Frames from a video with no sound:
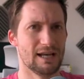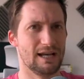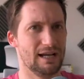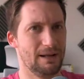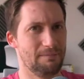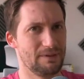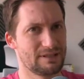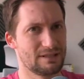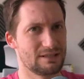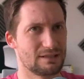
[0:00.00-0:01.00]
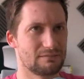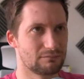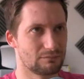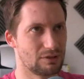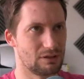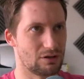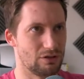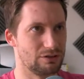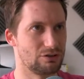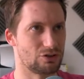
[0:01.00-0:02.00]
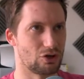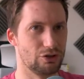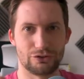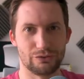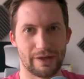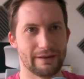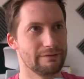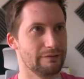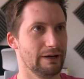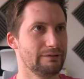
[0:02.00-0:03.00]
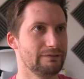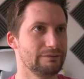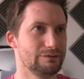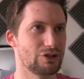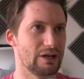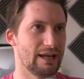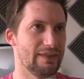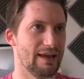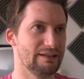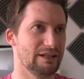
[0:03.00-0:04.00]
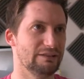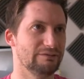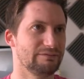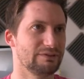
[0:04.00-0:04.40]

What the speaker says: This is, you just got to do that, right? You just got to get that done.